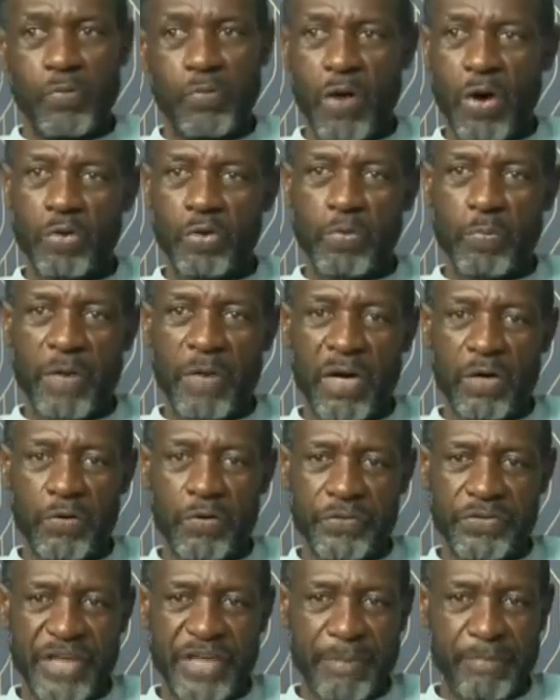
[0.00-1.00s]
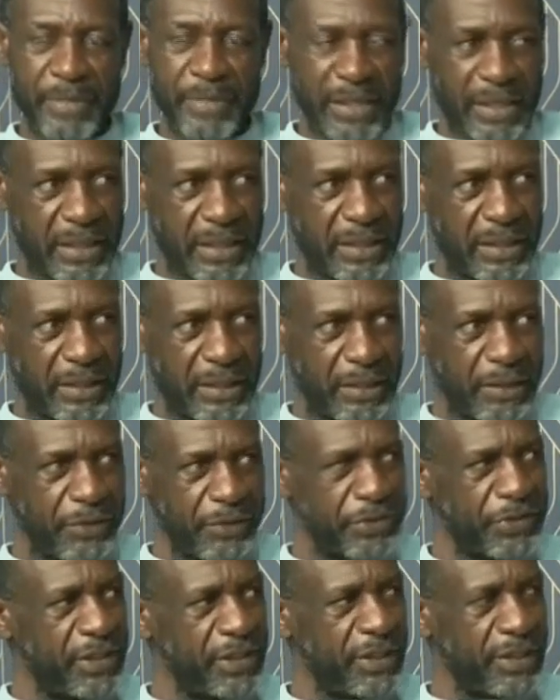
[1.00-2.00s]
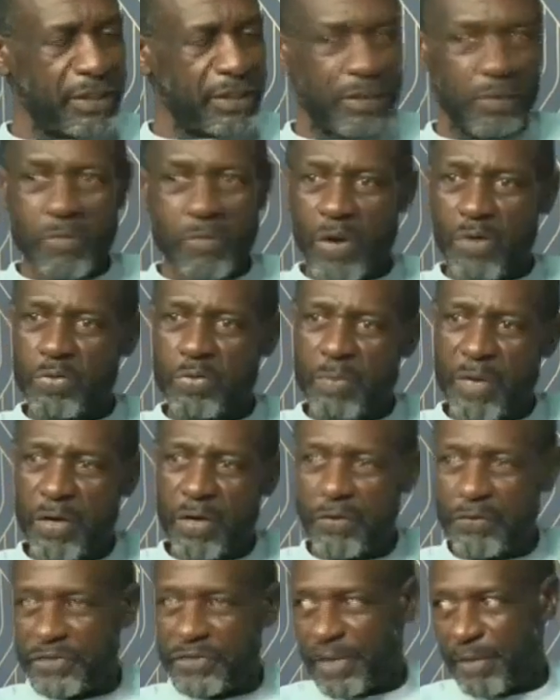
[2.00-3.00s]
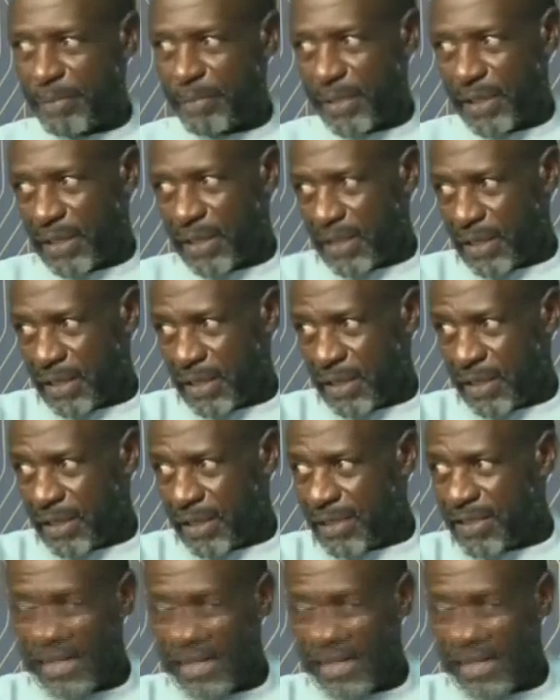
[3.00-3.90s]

Walk to Bank of Zambia. You see, walk to Bank of Zambia.